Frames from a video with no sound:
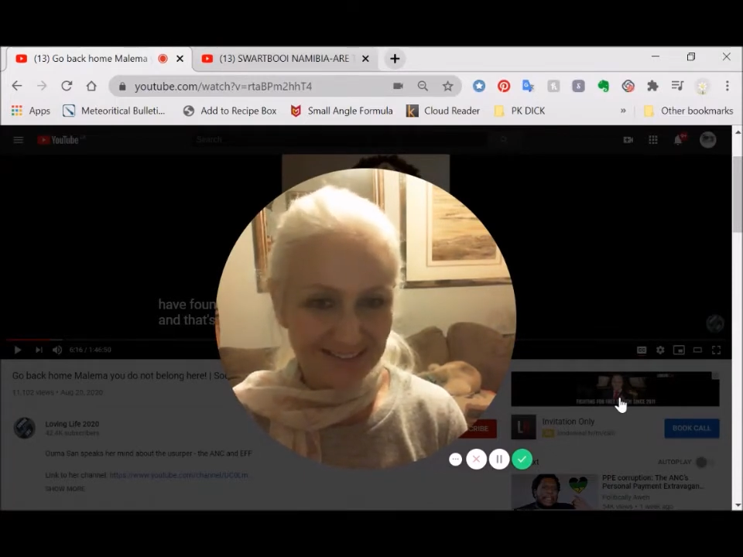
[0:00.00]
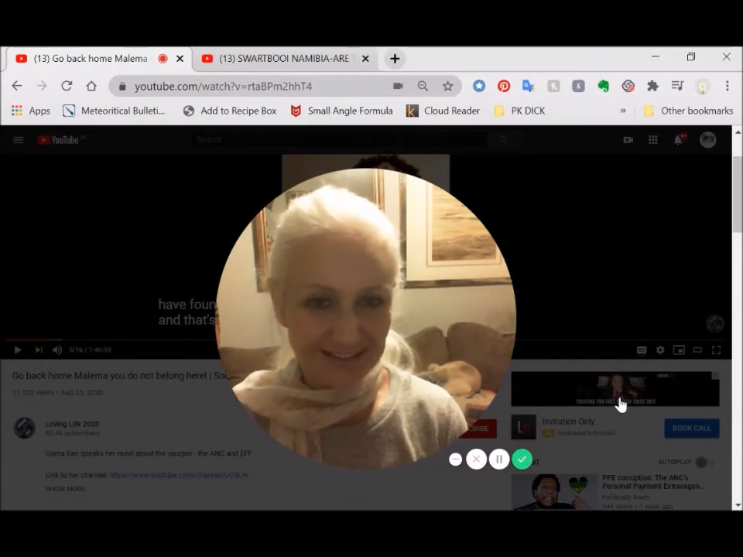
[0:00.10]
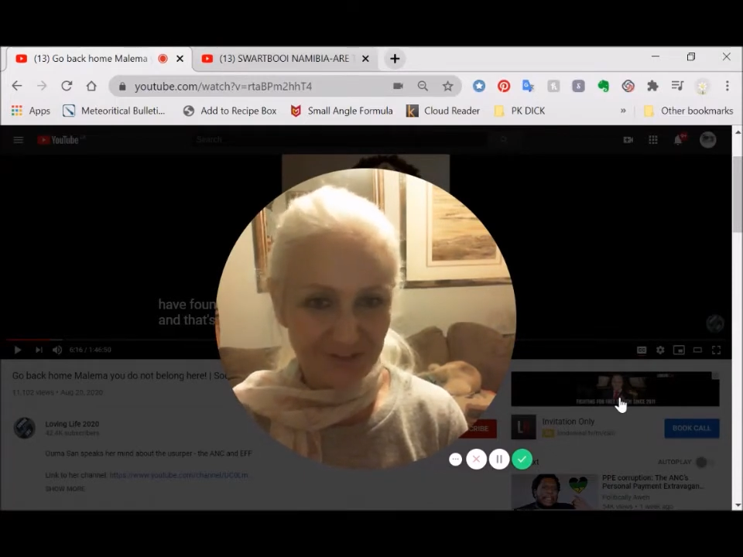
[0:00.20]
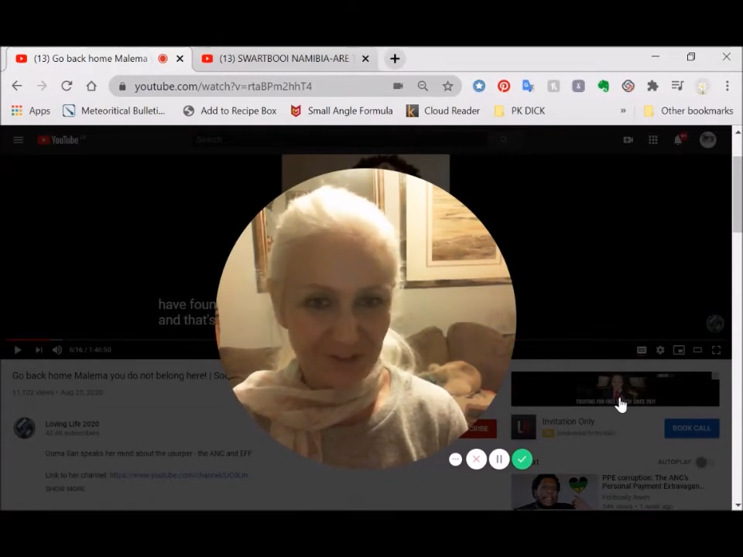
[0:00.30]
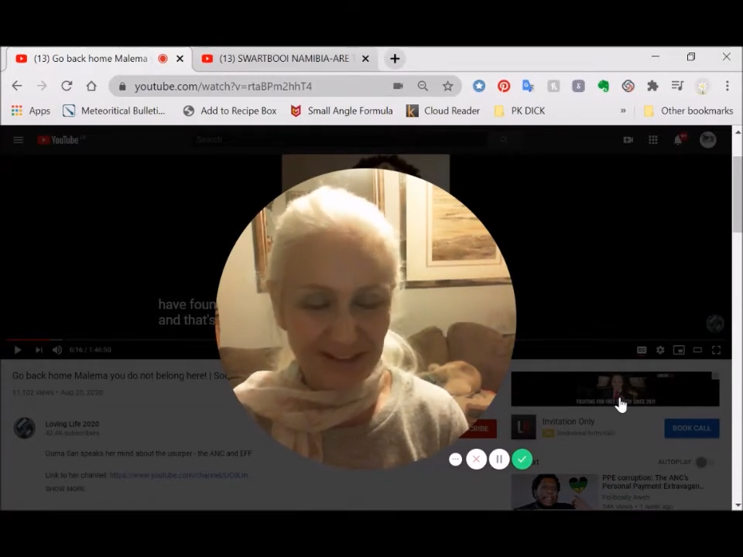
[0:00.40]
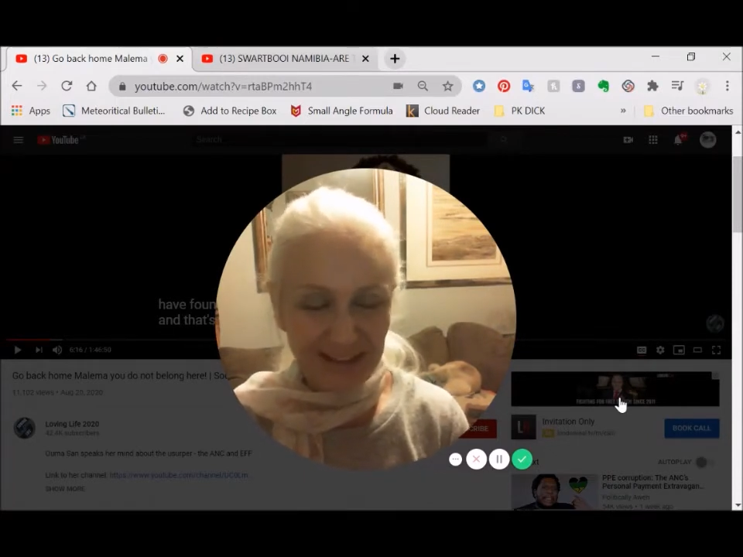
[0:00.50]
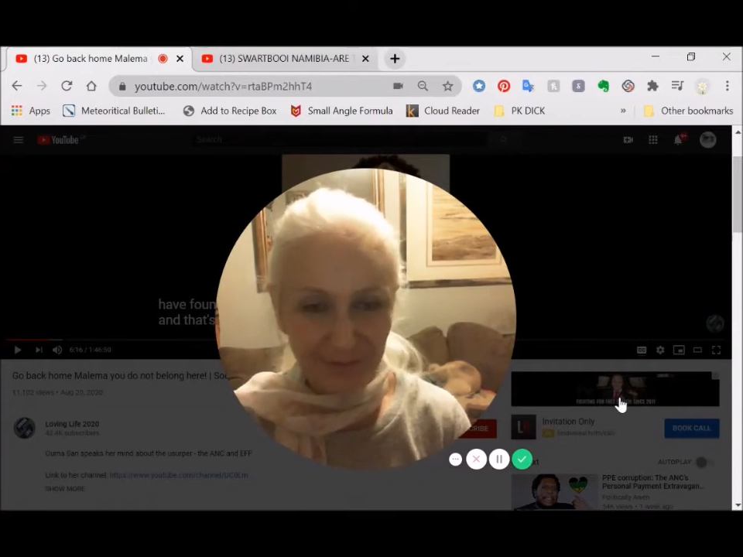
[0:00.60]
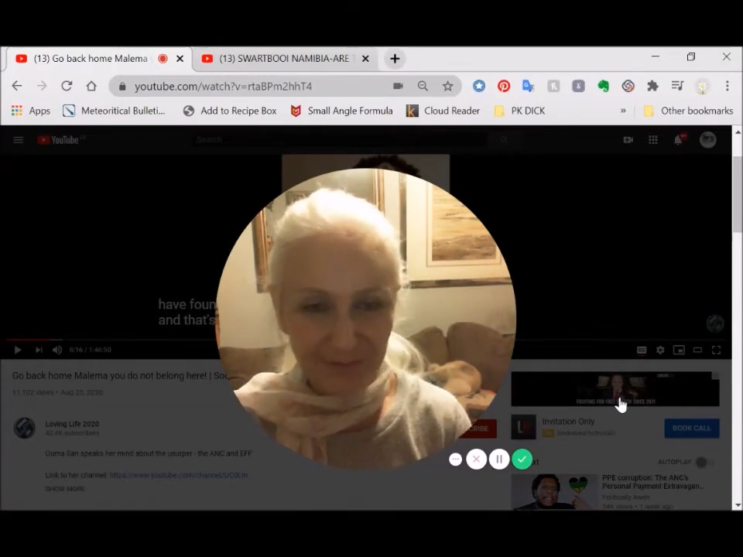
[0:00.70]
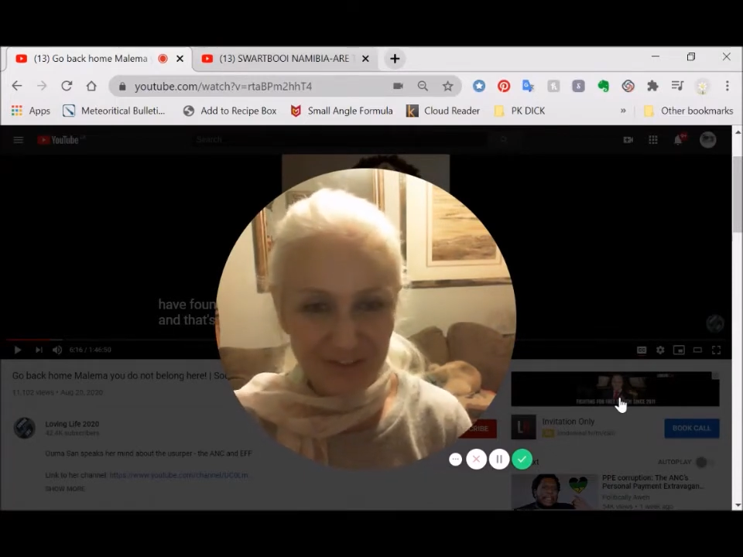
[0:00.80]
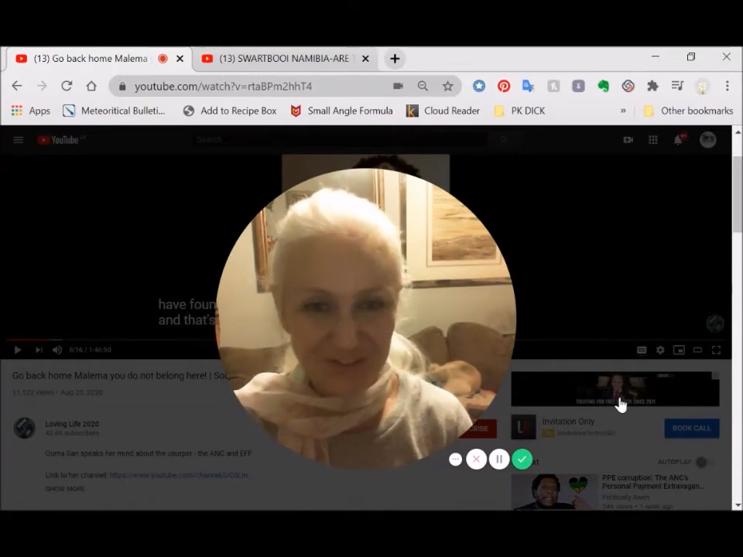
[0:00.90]
different
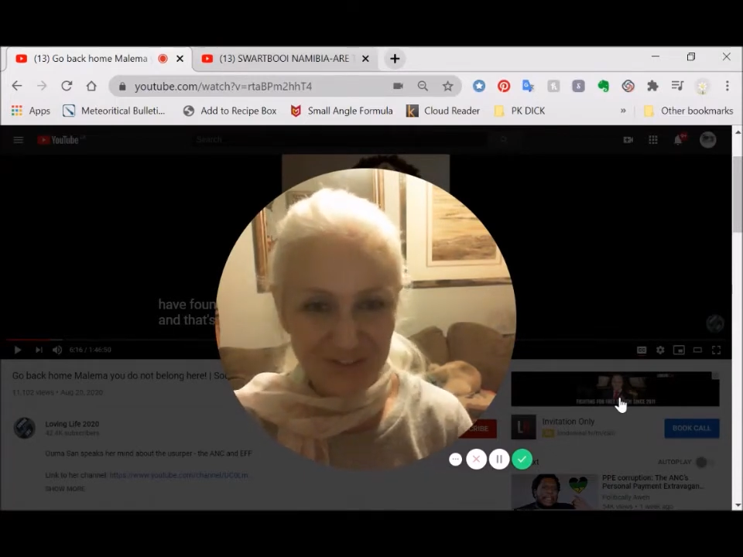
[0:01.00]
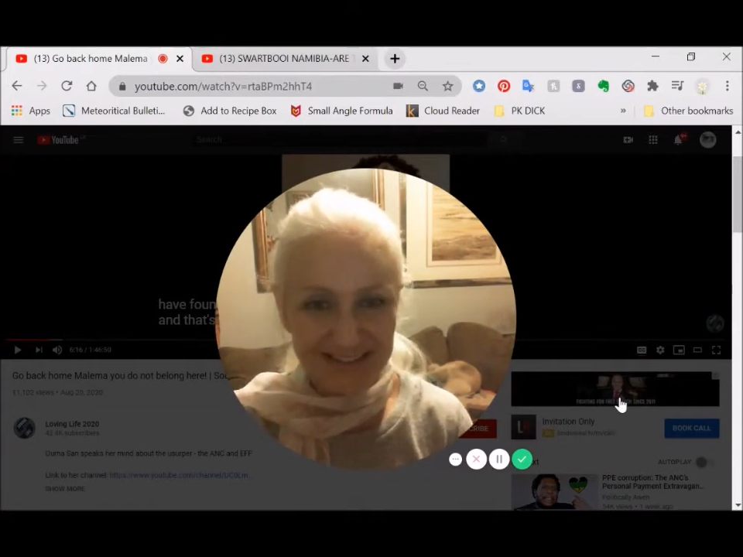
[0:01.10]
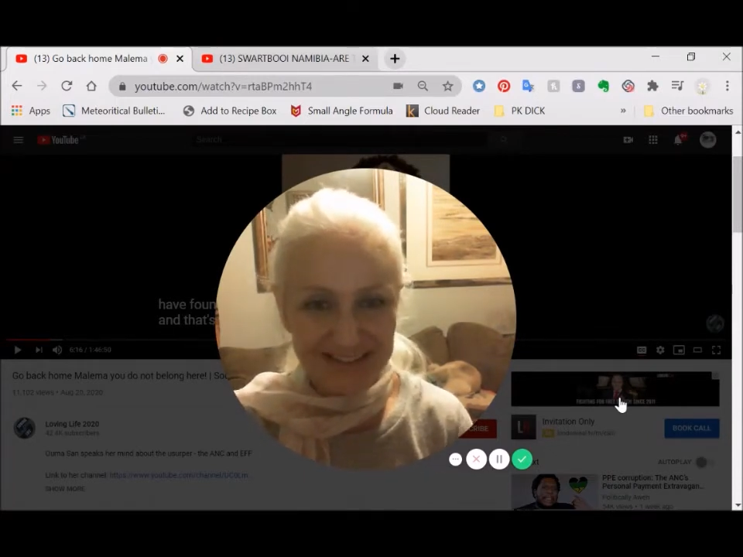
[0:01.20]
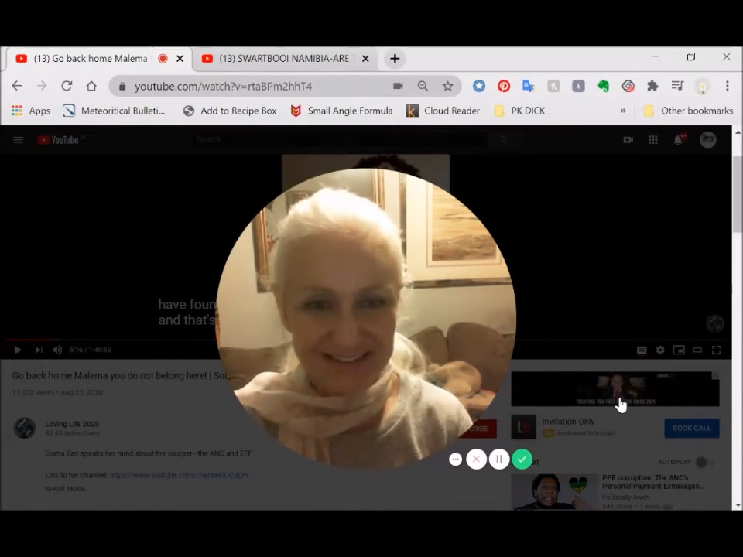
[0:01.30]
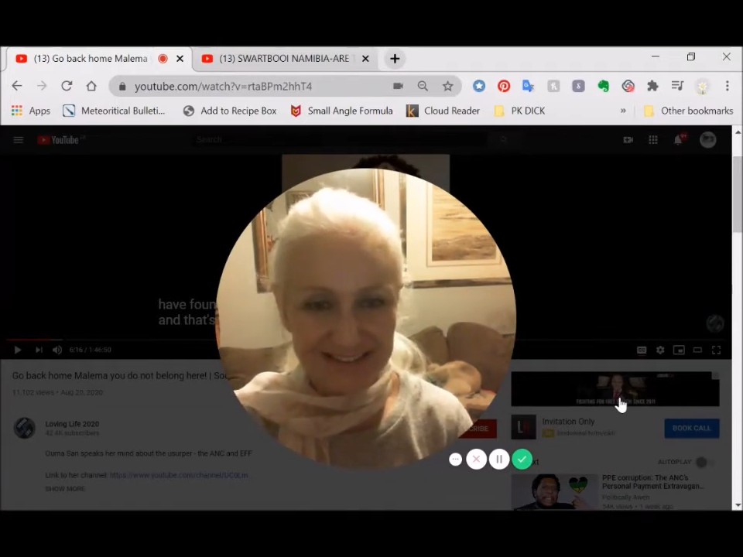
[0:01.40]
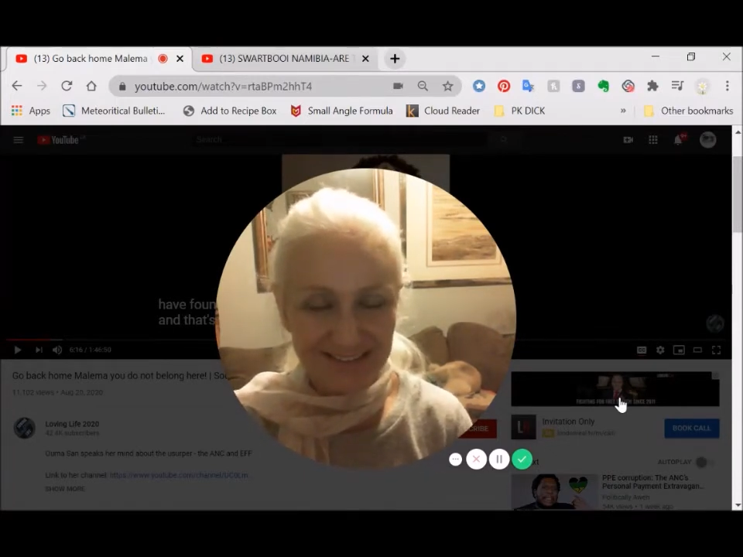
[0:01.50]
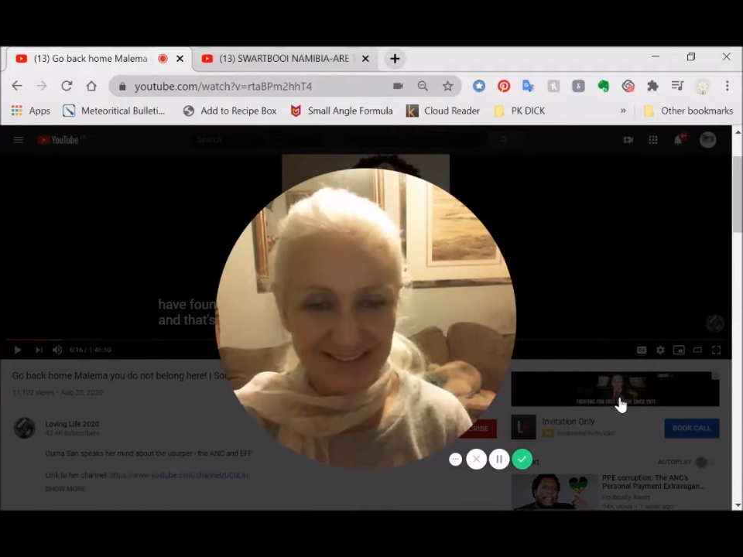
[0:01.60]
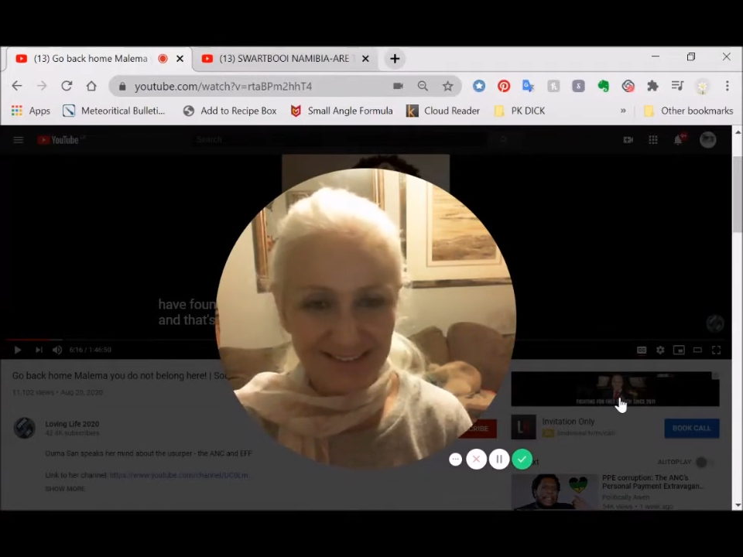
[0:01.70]
languages